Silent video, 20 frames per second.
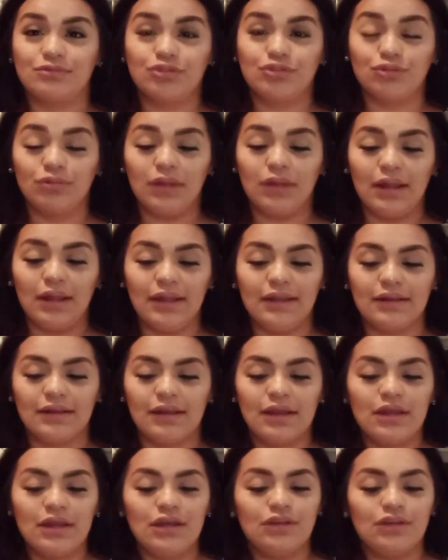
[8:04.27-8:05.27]
do
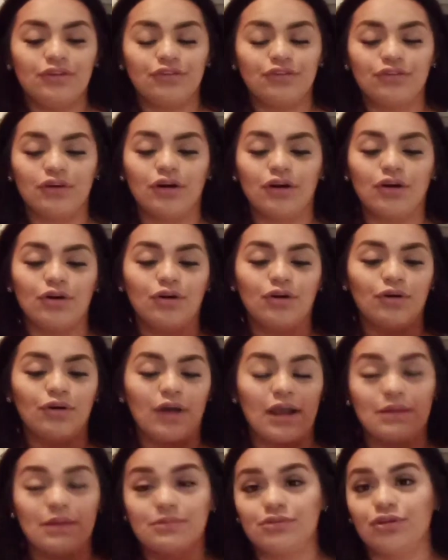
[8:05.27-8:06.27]
like. So
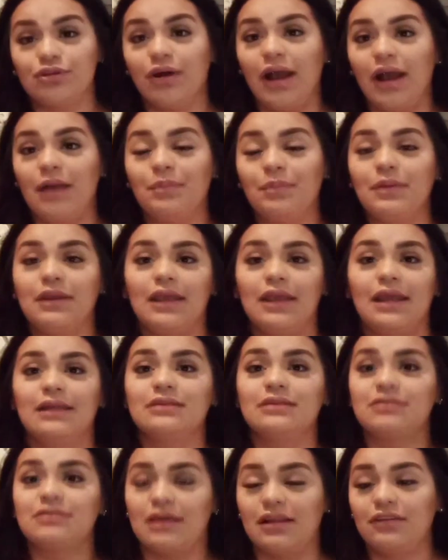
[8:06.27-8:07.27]
I'm so happy
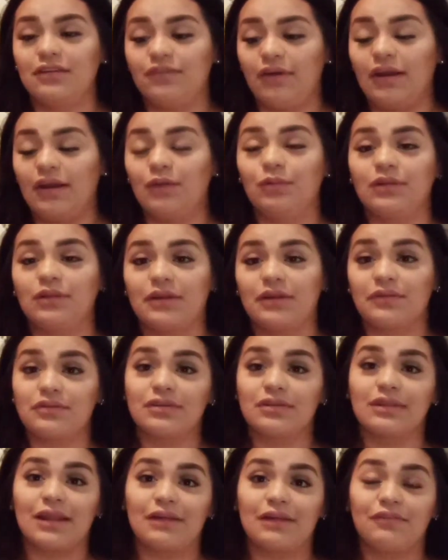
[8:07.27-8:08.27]
and satisfied with
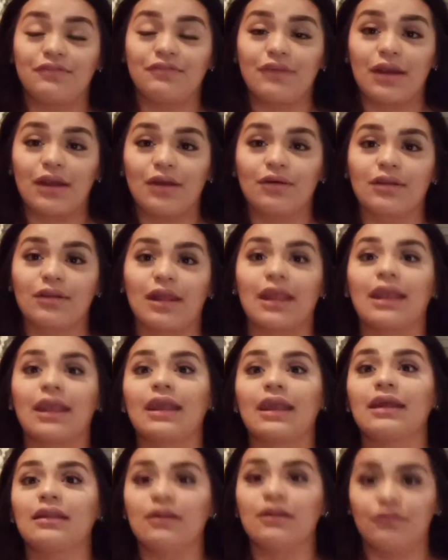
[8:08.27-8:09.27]
everything that I found,
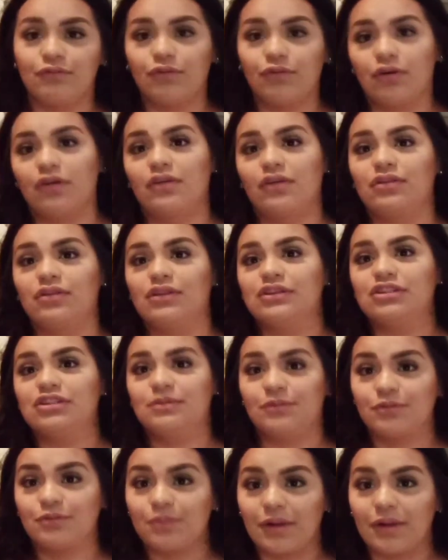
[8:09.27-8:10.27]
and for the
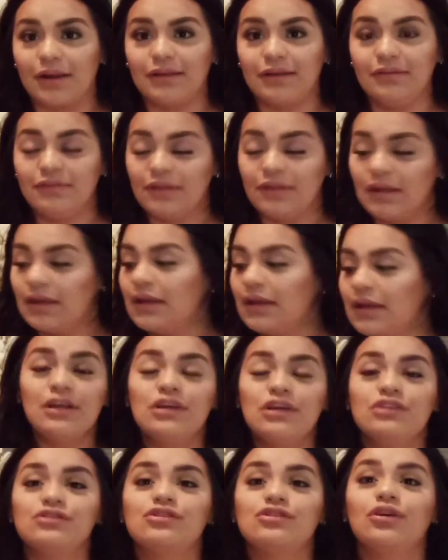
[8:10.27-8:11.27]
cheapest price.
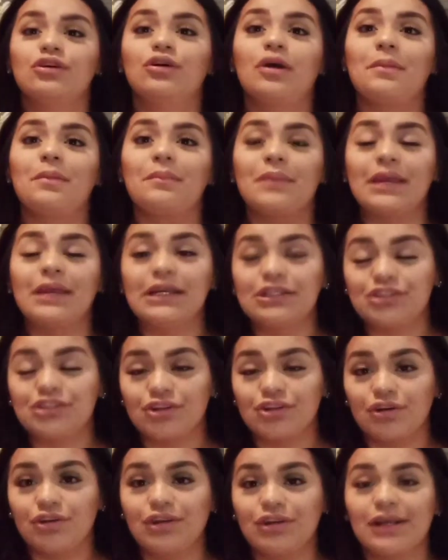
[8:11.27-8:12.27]
So make
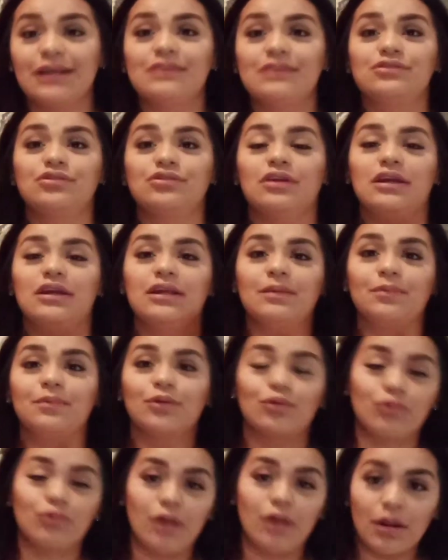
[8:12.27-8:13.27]
sure you guys to hit up
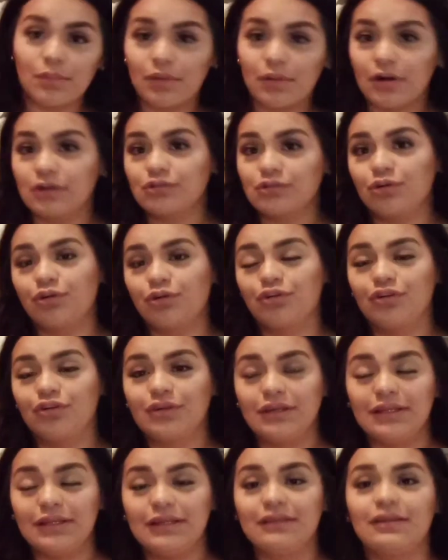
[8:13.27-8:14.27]
your Walmart or your
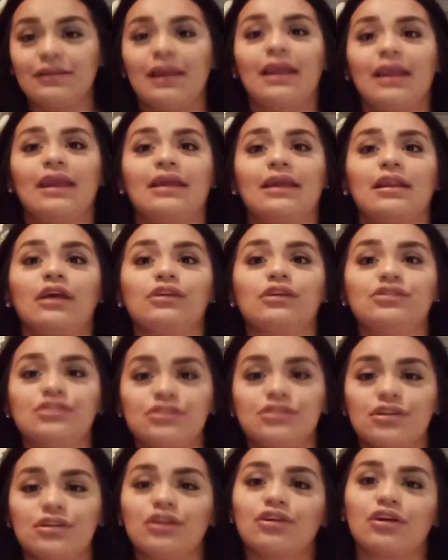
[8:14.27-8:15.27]
DD's and
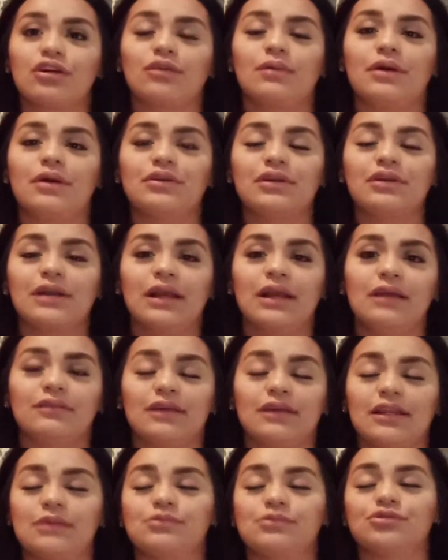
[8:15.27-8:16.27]
just look around, you guys,
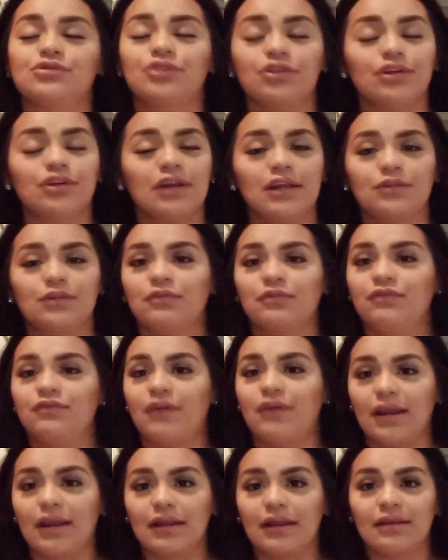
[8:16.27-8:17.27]
and I'm sure you guys will
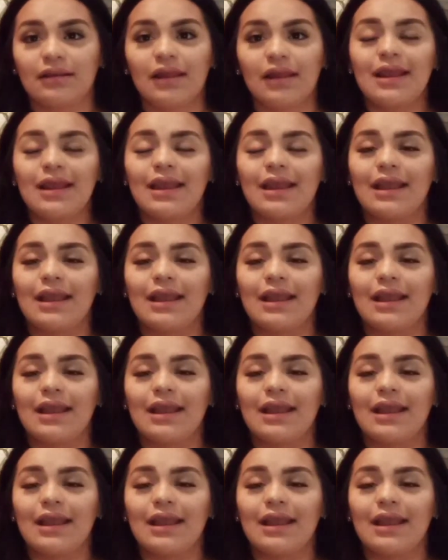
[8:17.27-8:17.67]
find